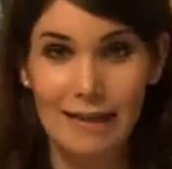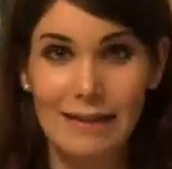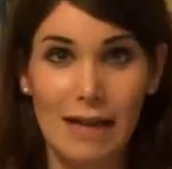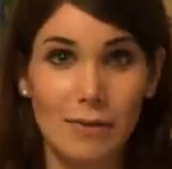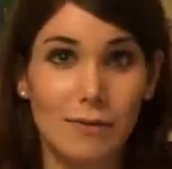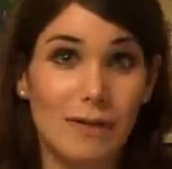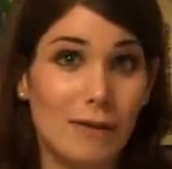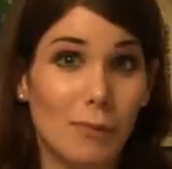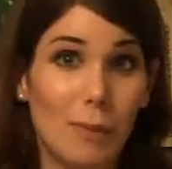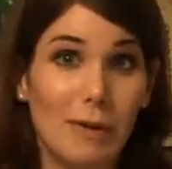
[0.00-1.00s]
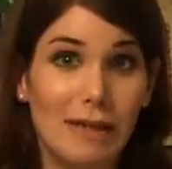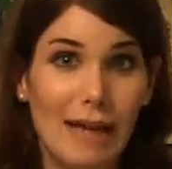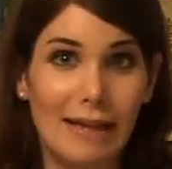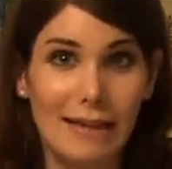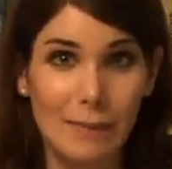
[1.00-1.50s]
that the woman
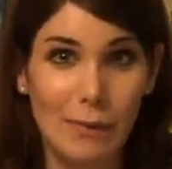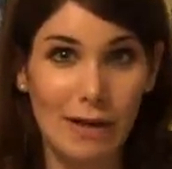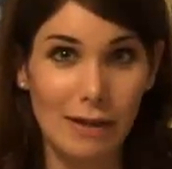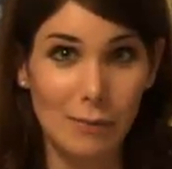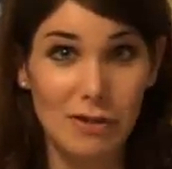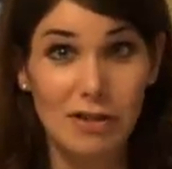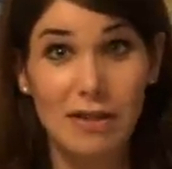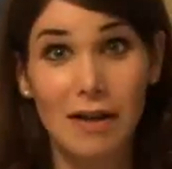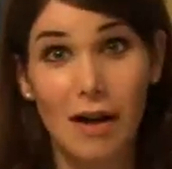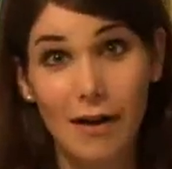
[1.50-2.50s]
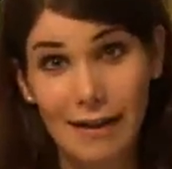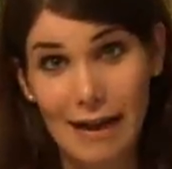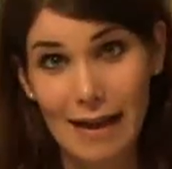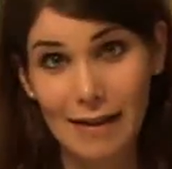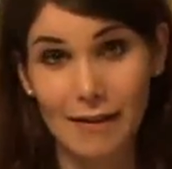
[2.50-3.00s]
can't get pregnant, which is,
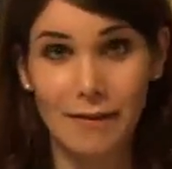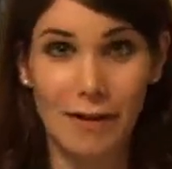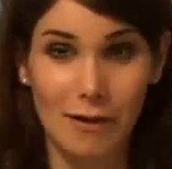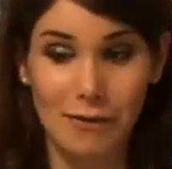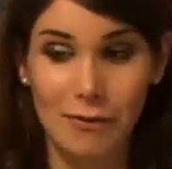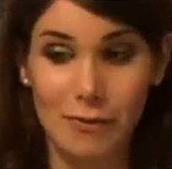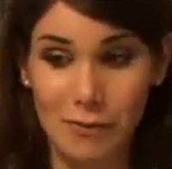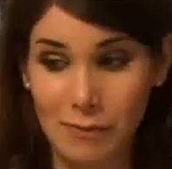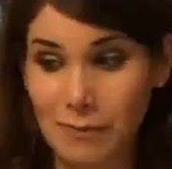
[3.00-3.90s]
again, not true.